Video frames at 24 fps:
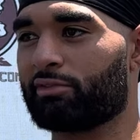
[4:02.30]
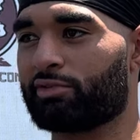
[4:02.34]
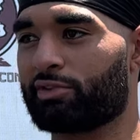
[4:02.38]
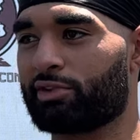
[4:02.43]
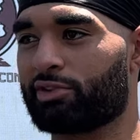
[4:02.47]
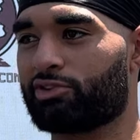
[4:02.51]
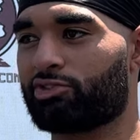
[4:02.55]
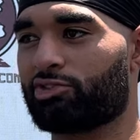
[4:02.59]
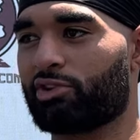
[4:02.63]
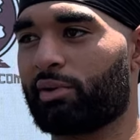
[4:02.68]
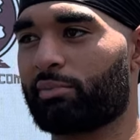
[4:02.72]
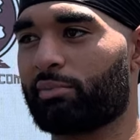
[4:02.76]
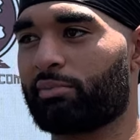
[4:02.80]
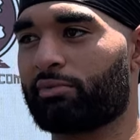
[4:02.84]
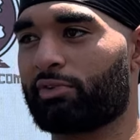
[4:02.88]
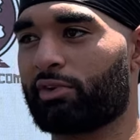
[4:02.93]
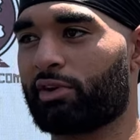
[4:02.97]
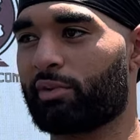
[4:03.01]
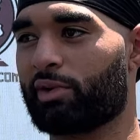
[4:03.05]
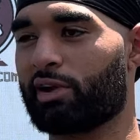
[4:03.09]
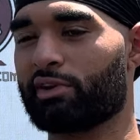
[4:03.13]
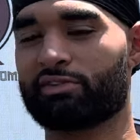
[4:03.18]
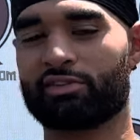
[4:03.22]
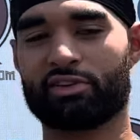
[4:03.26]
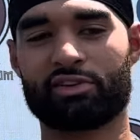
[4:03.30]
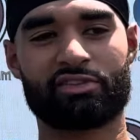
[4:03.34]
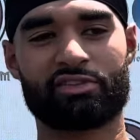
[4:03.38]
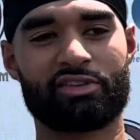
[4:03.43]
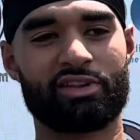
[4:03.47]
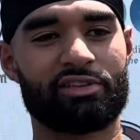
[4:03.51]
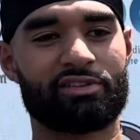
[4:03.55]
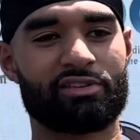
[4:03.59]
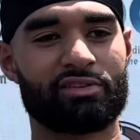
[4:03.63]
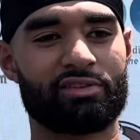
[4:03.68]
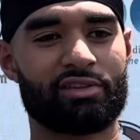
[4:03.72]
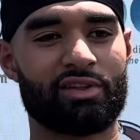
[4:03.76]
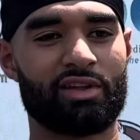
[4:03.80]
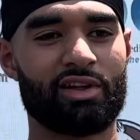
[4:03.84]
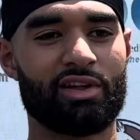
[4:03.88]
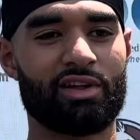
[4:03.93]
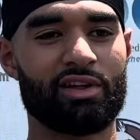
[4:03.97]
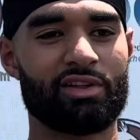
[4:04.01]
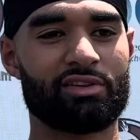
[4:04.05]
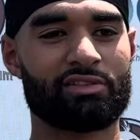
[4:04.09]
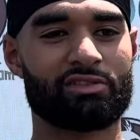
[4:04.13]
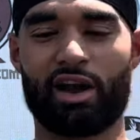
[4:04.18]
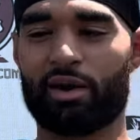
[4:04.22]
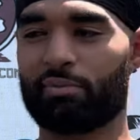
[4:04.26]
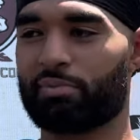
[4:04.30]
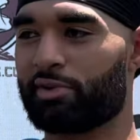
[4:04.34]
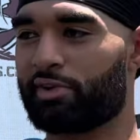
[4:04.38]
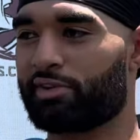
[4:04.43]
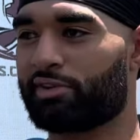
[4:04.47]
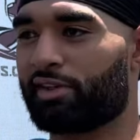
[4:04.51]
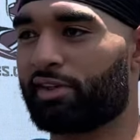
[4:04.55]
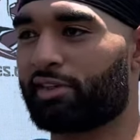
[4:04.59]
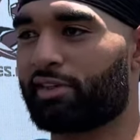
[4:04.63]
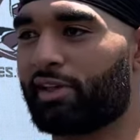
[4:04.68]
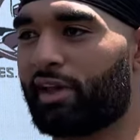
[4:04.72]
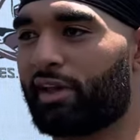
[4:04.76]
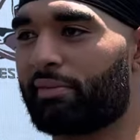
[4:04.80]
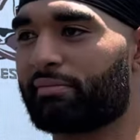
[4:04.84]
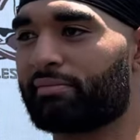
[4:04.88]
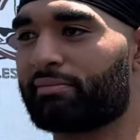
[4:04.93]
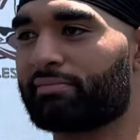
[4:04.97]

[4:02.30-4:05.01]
for the trip and for the rest of the season. So I appreciate that.